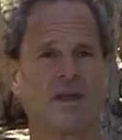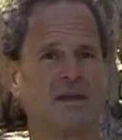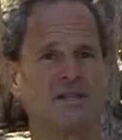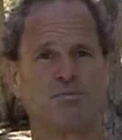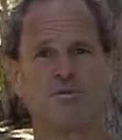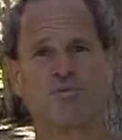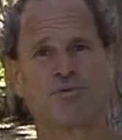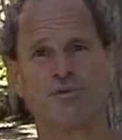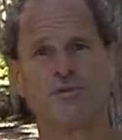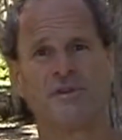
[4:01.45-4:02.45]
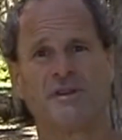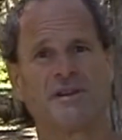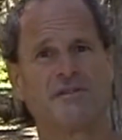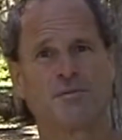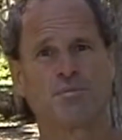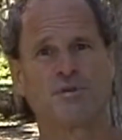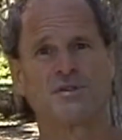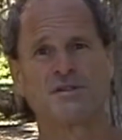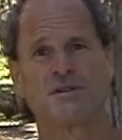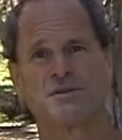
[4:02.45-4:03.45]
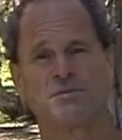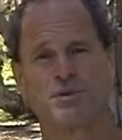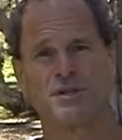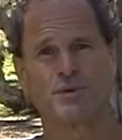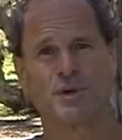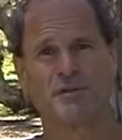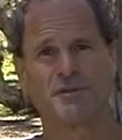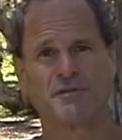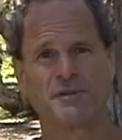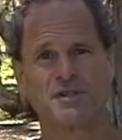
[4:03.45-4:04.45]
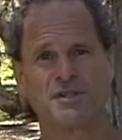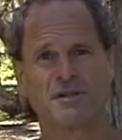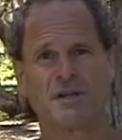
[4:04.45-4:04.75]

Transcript: It's been proven that if a person goes B12 deficient,